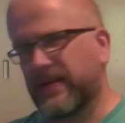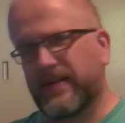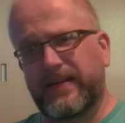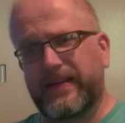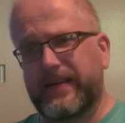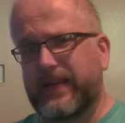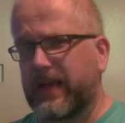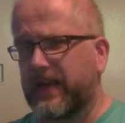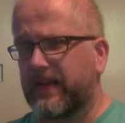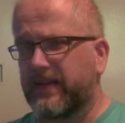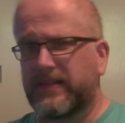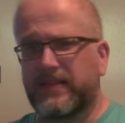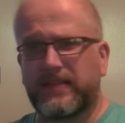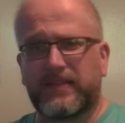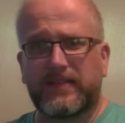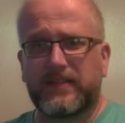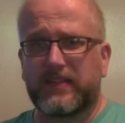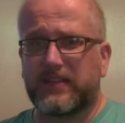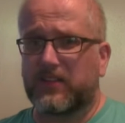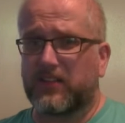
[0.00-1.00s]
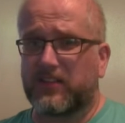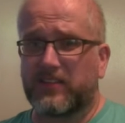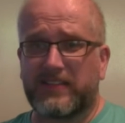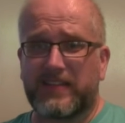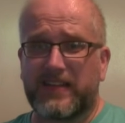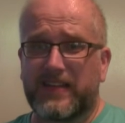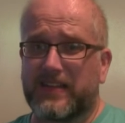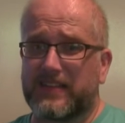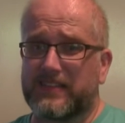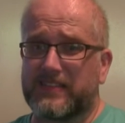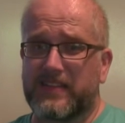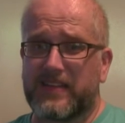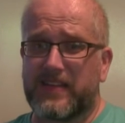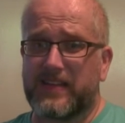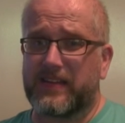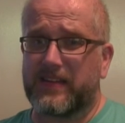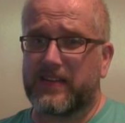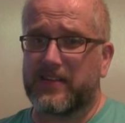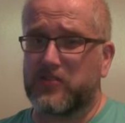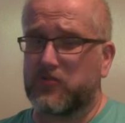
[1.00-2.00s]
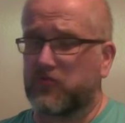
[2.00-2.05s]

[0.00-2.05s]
Again, on a day like today, that is